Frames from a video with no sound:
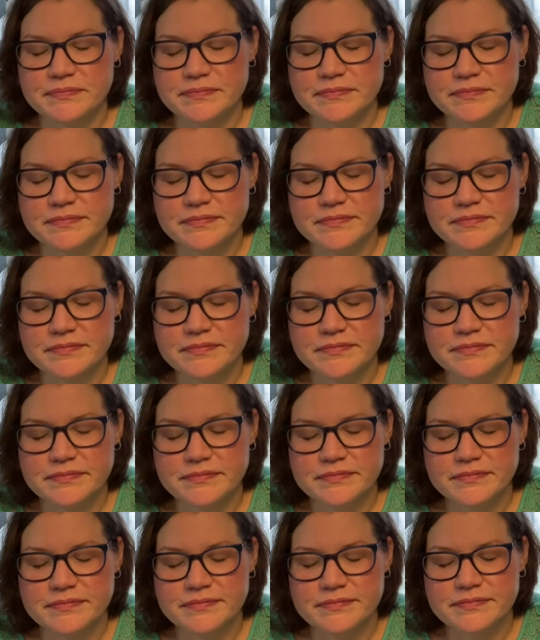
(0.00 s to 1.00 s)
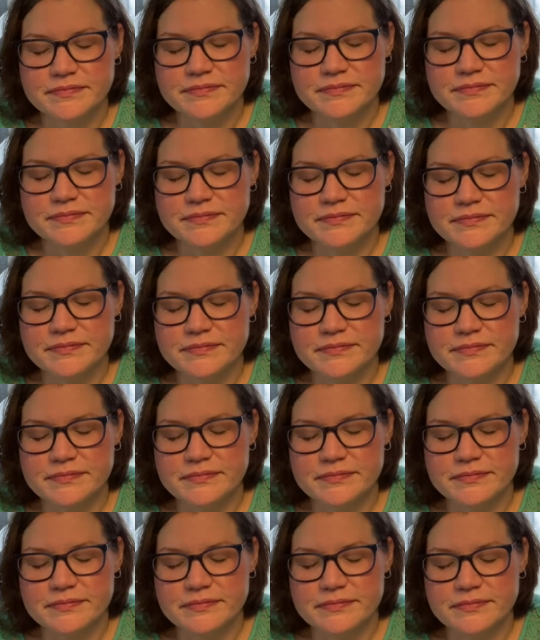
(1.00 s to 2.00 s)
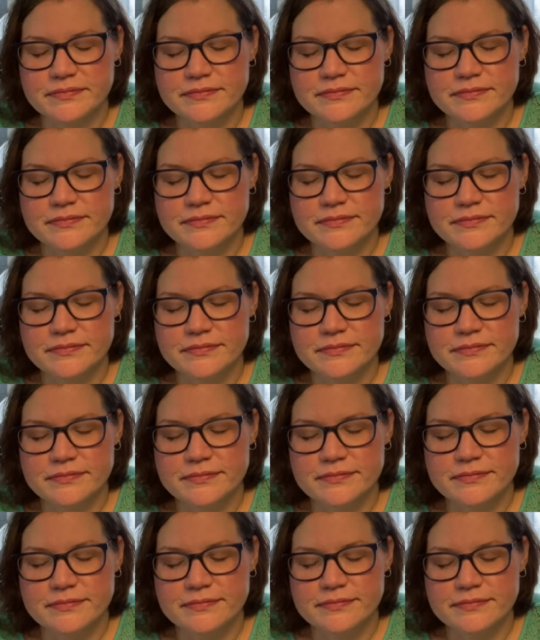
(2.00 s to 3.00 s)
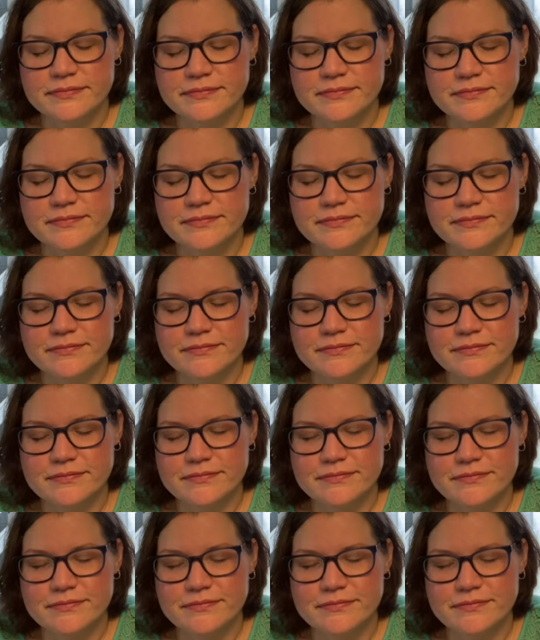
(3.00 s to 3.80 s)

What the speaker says: [no speech]